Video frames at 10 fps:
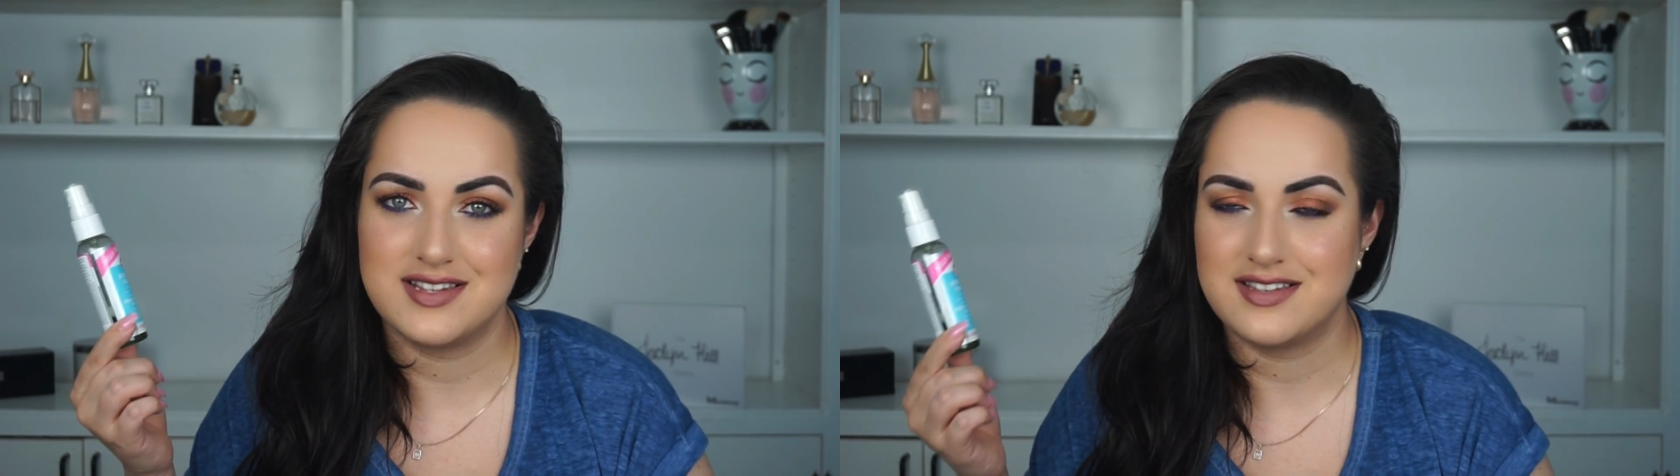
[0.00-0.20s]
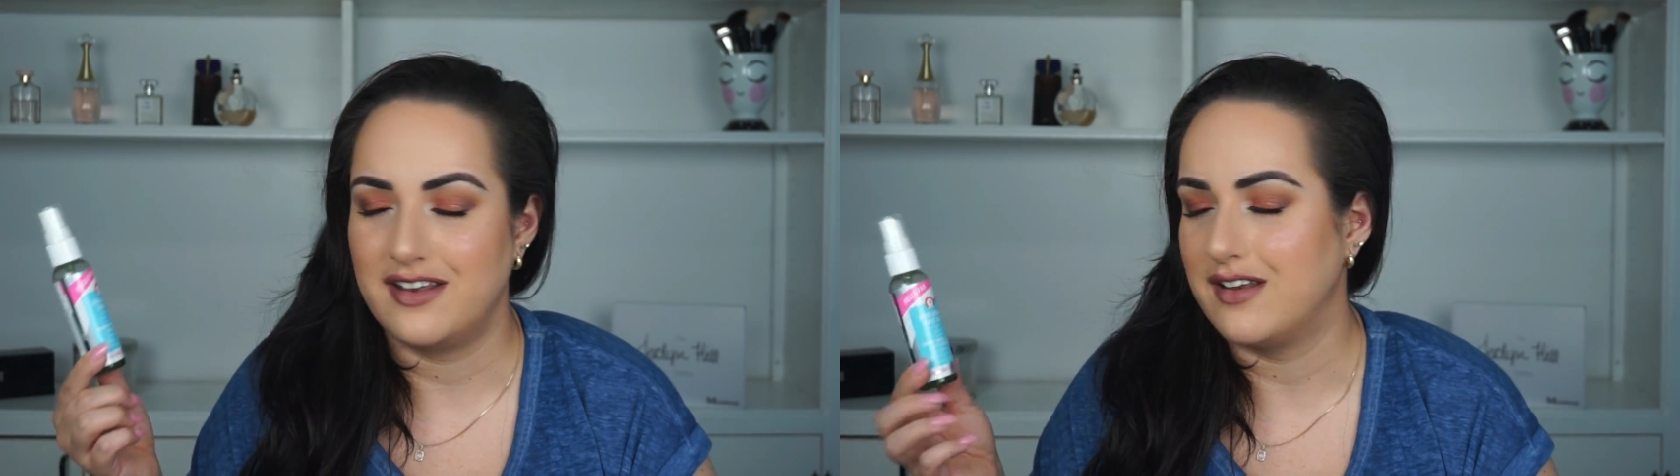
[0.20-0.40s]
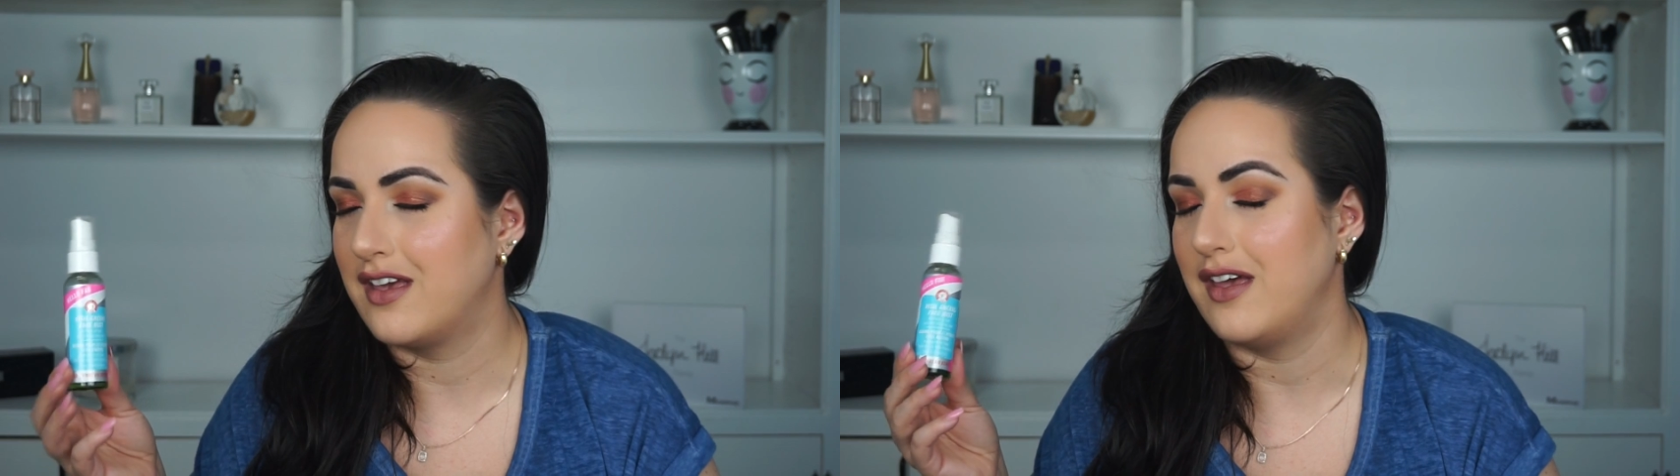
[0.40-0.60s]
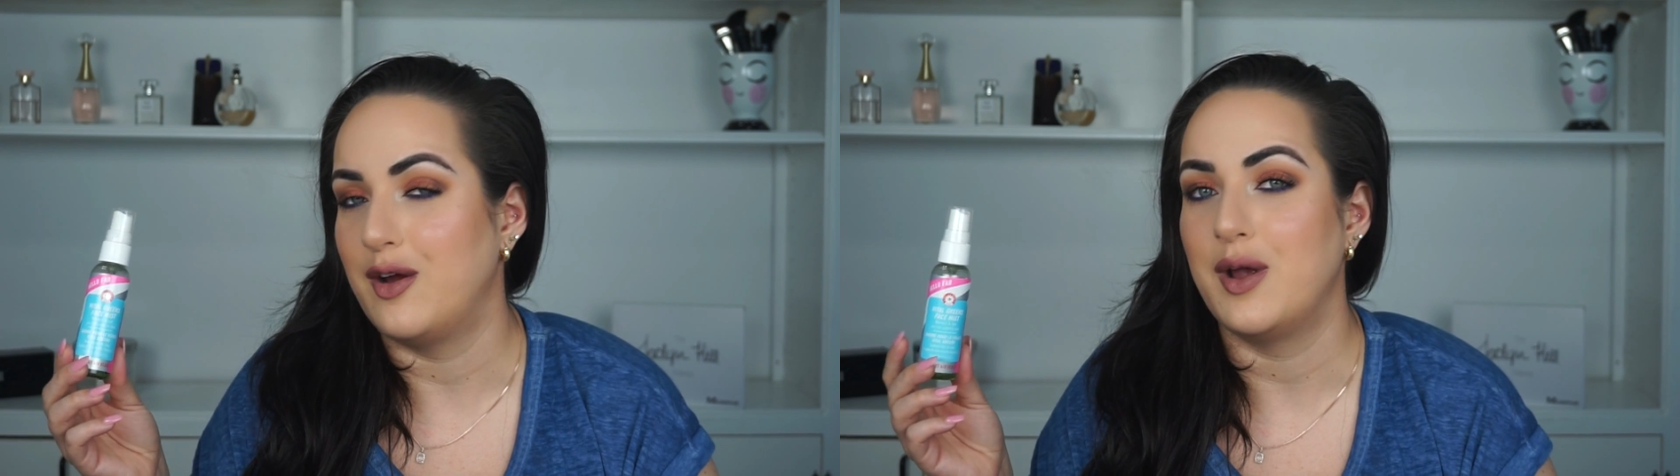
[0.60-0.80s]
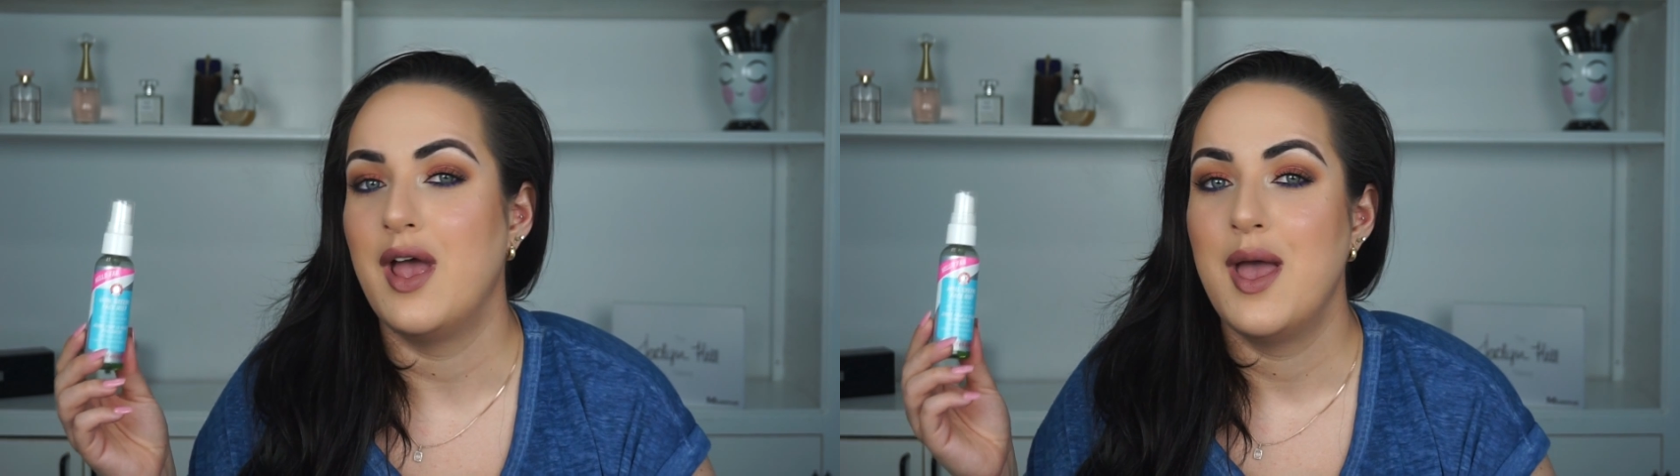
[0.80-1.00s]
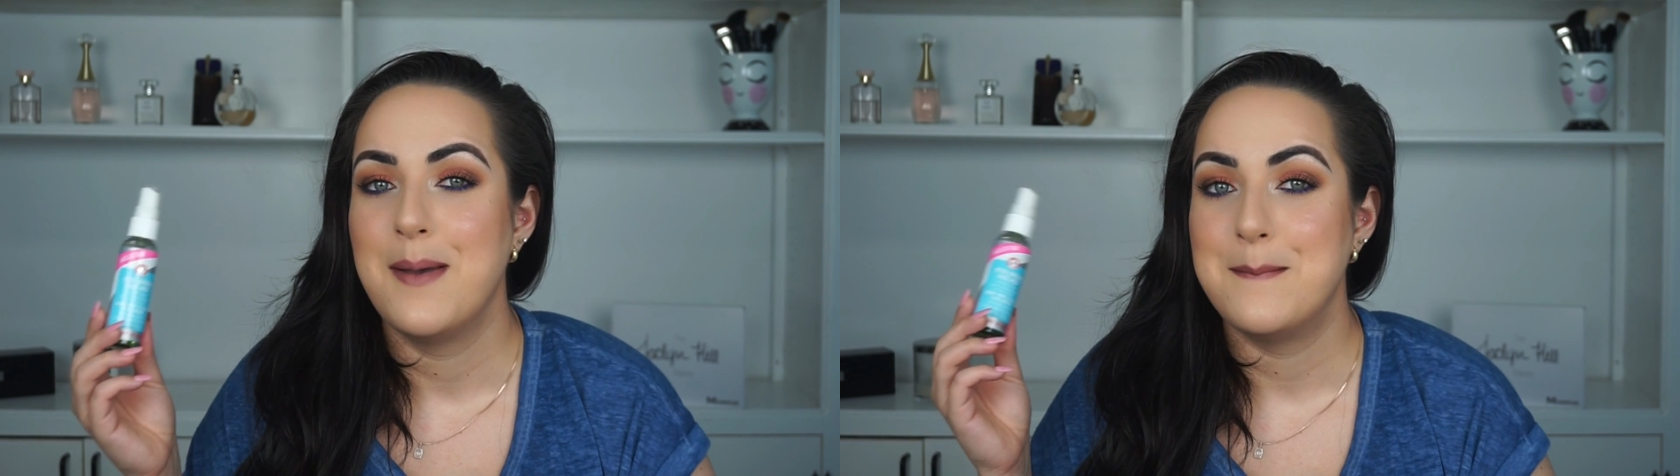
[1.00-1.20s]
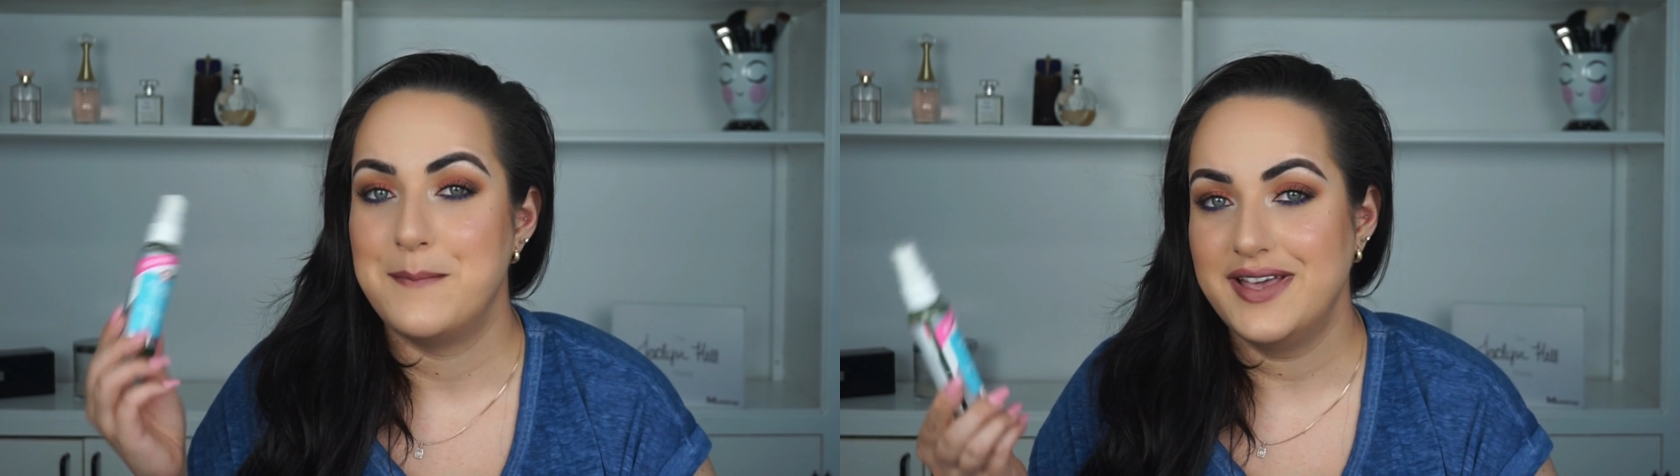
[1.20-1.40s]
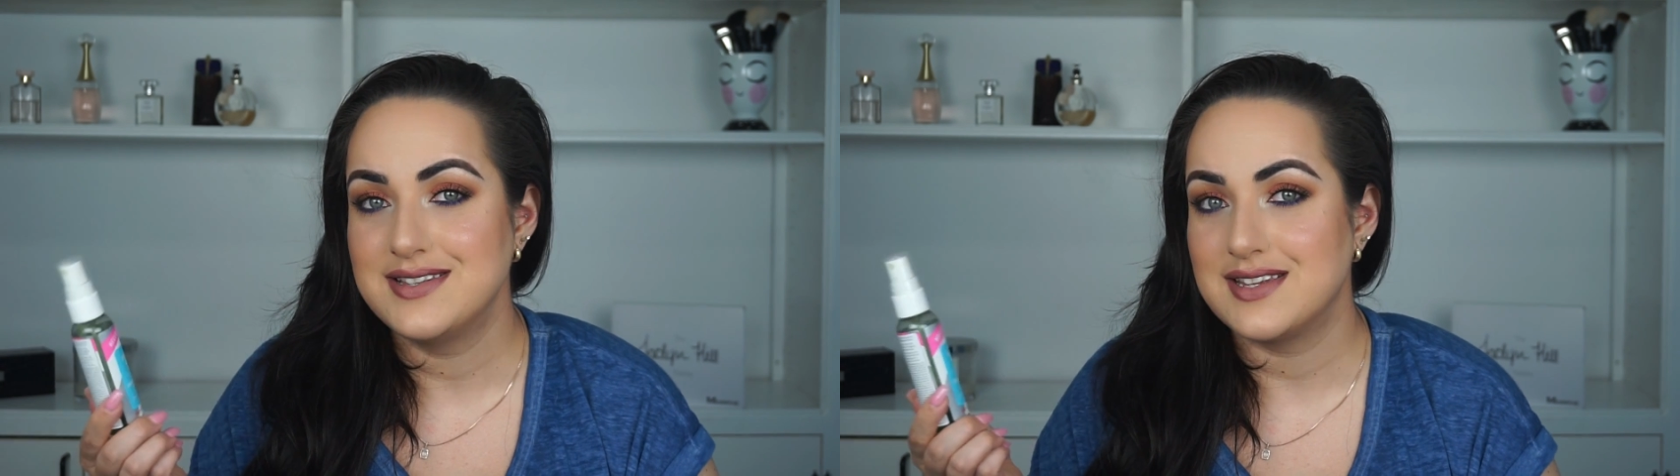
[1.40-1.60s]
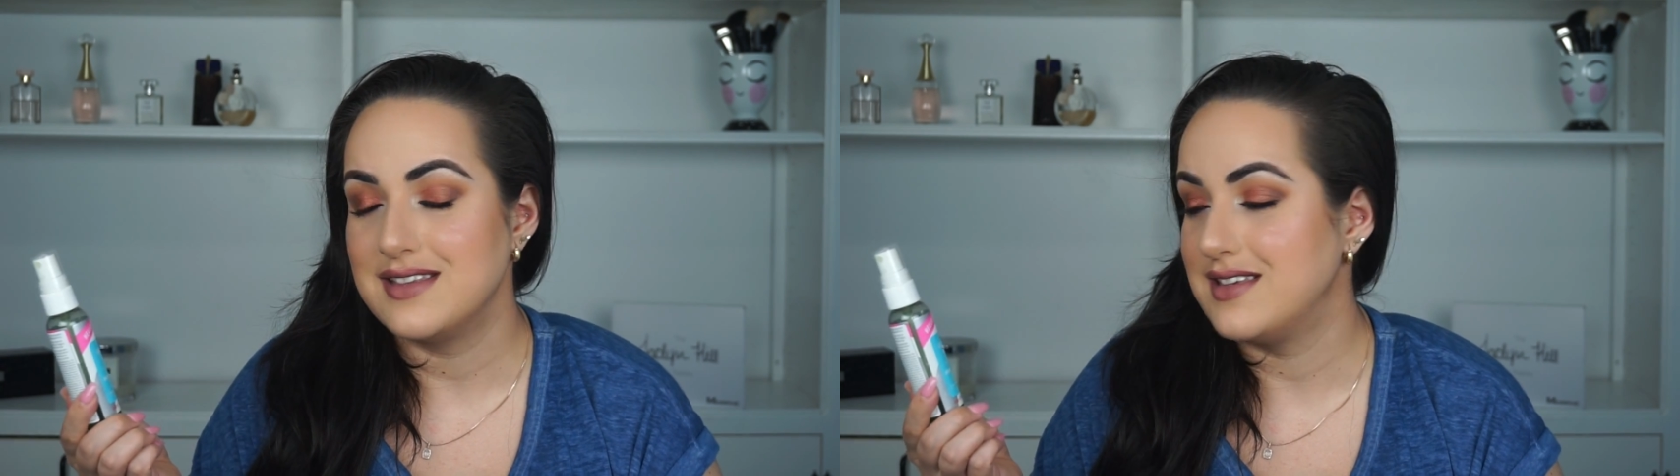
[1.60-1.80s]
skincare mist.